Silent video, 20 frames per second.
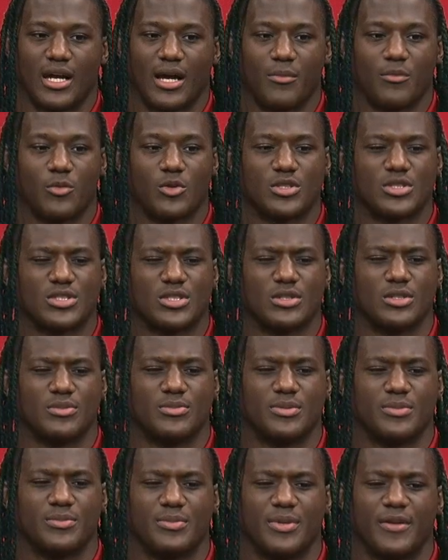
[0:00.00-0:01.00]
I've more so
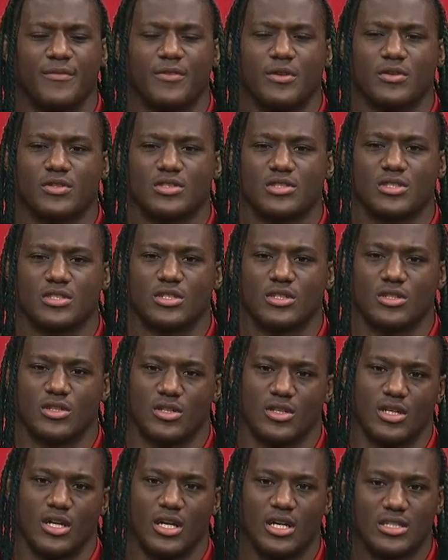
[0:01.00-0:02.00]
been focusing on
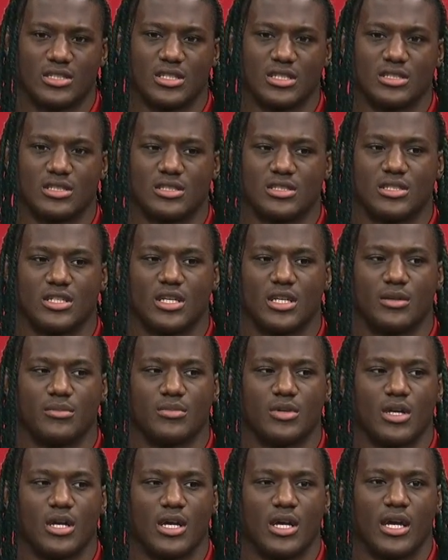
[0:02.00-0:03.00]
our, us as a team
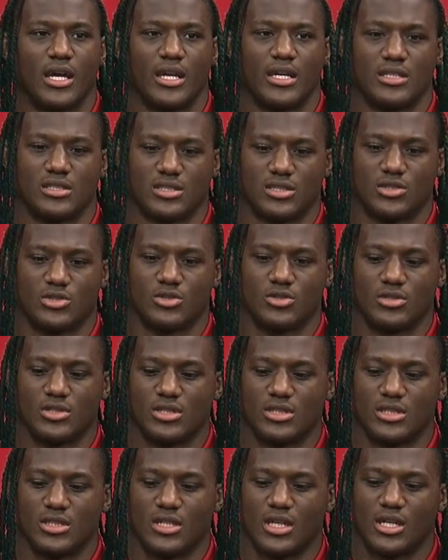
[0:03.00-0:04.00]
and just
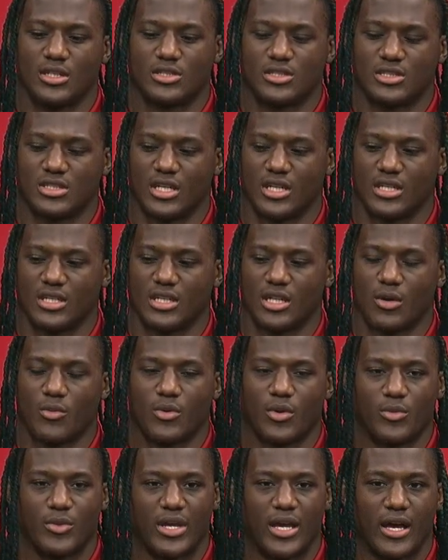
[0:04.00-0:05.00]
truly understanding like
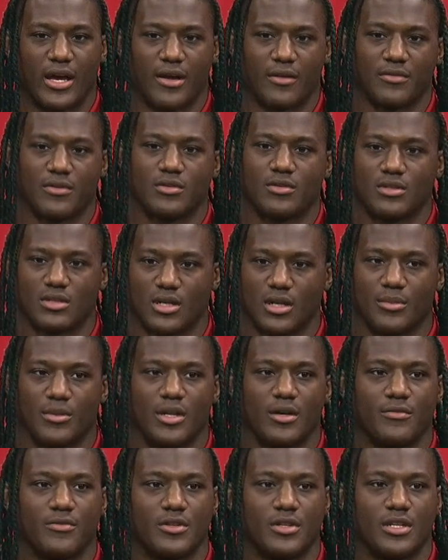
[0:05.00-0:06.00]
what we have coming
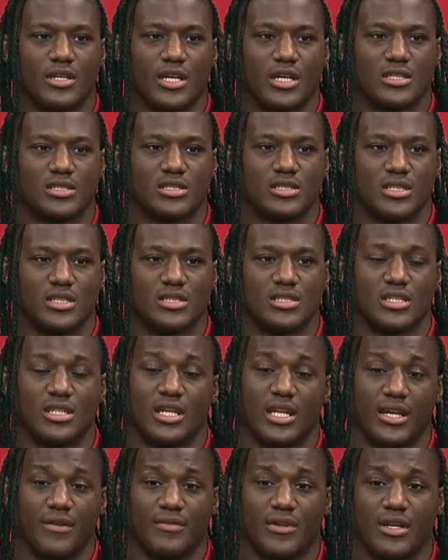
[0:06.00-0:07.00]
up for the next season,
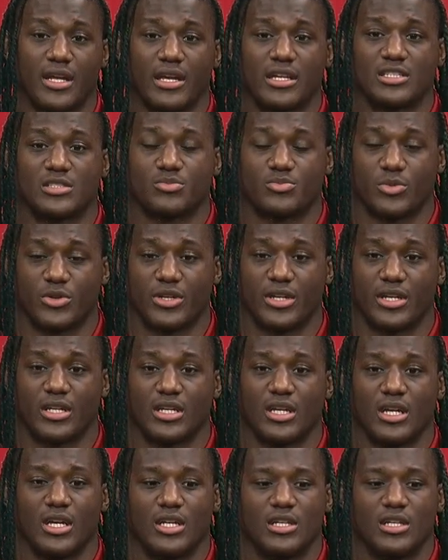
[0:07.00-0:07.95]
even next spring.